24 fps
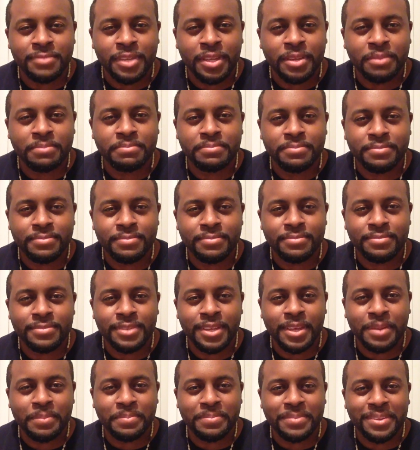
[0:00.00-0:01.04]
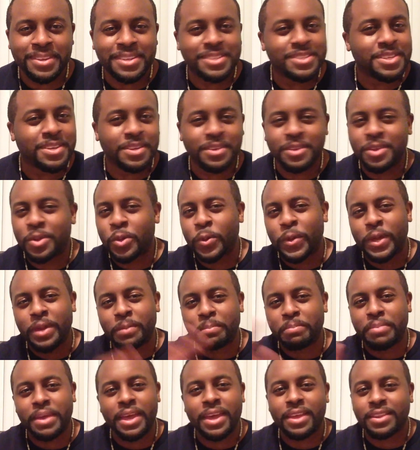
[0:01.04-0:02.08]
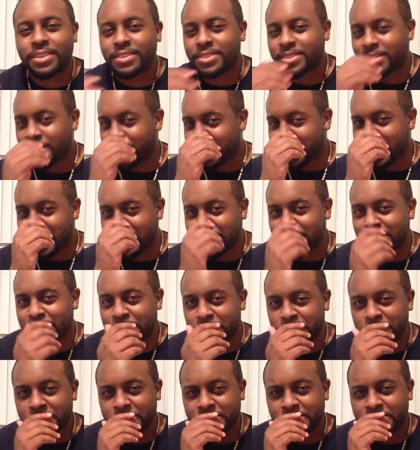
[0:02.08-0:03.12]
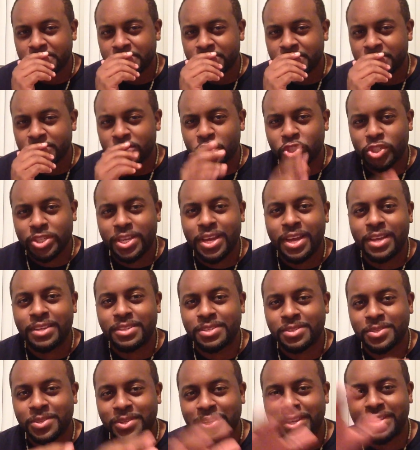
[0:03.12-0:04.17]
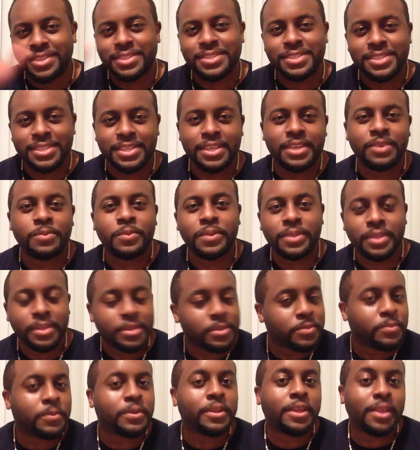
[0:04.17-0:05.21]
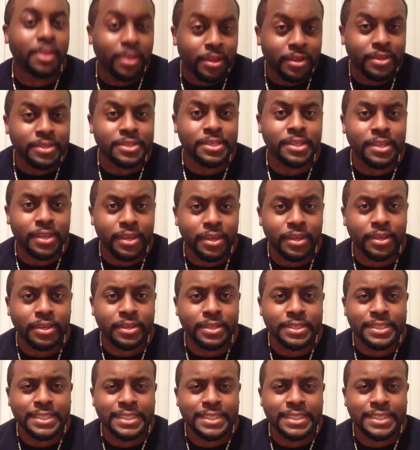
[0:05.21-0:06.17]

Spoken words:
Yep. I'm just going to go ahead and pan to the next shot so you can see what this really looks like.